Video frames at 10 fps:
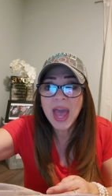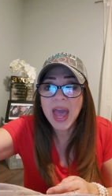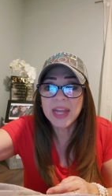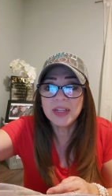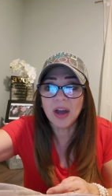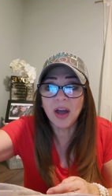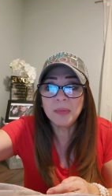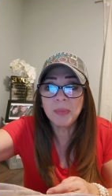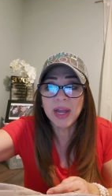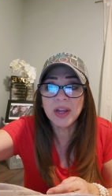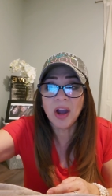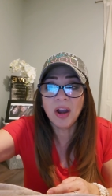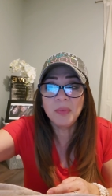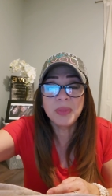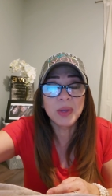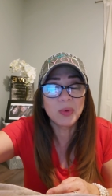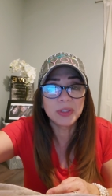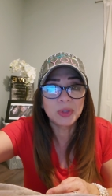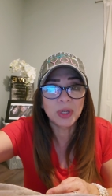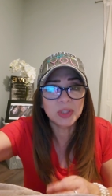And on my arm, they will
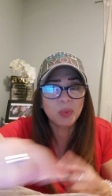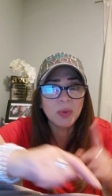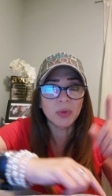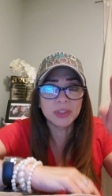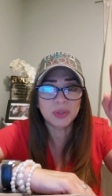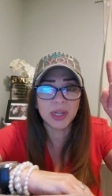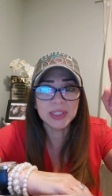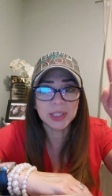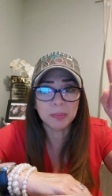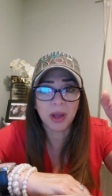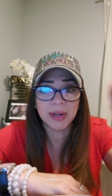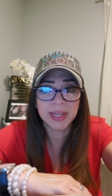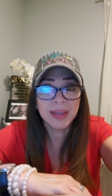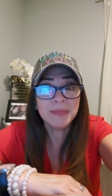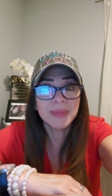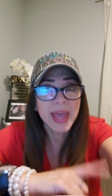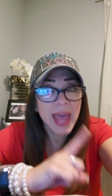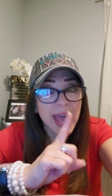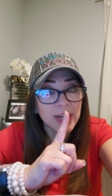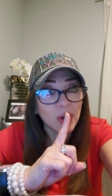trust. We will trust upon him
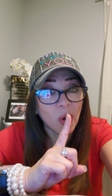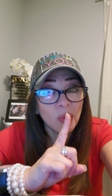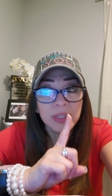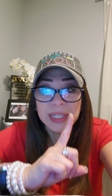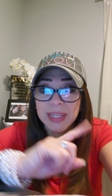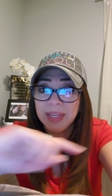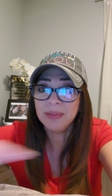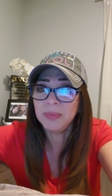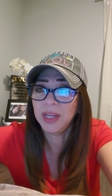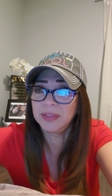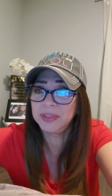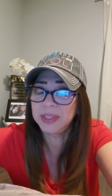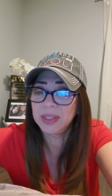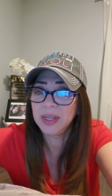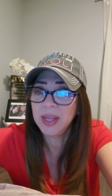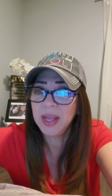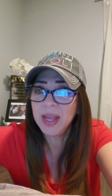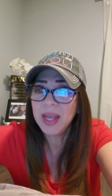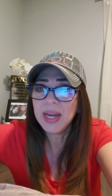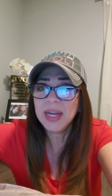and only him loves.
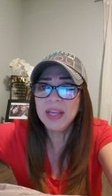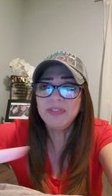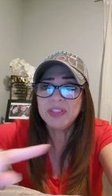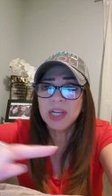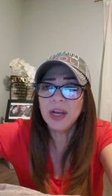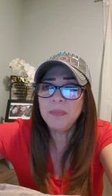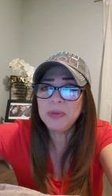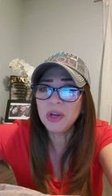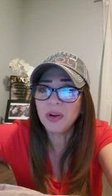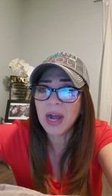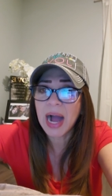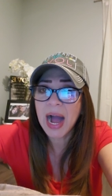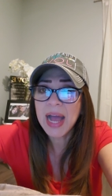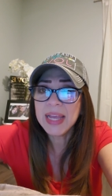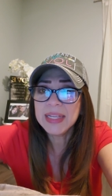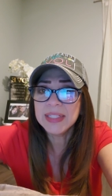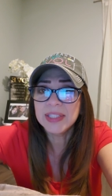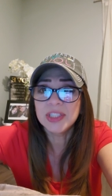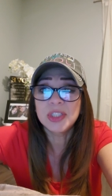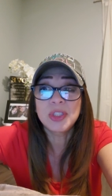Lift up your
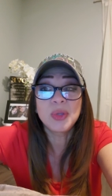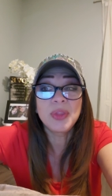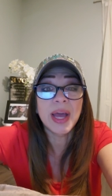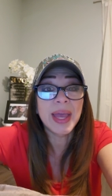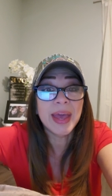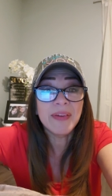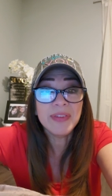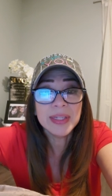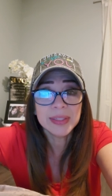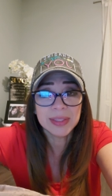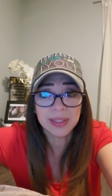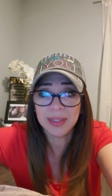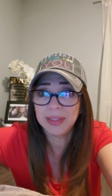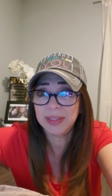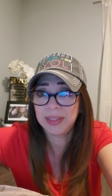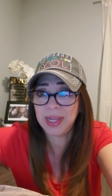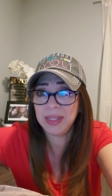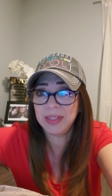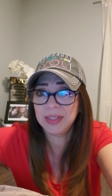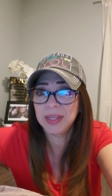eyes to the heavens, it
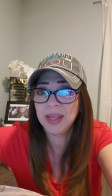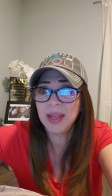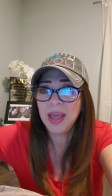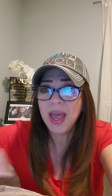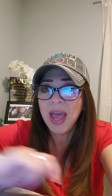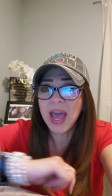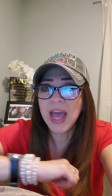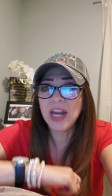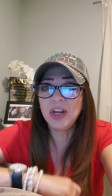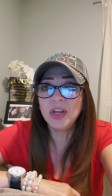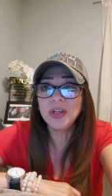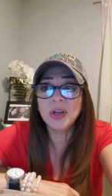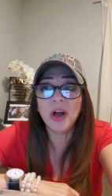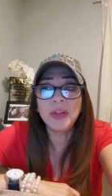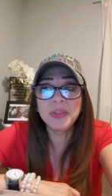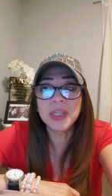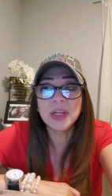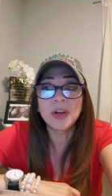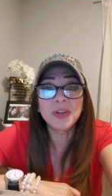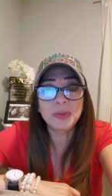states, and look on
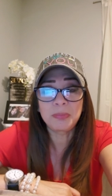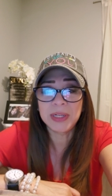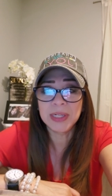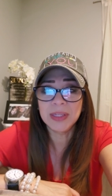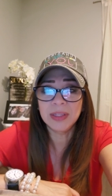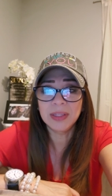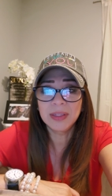the earth beneath.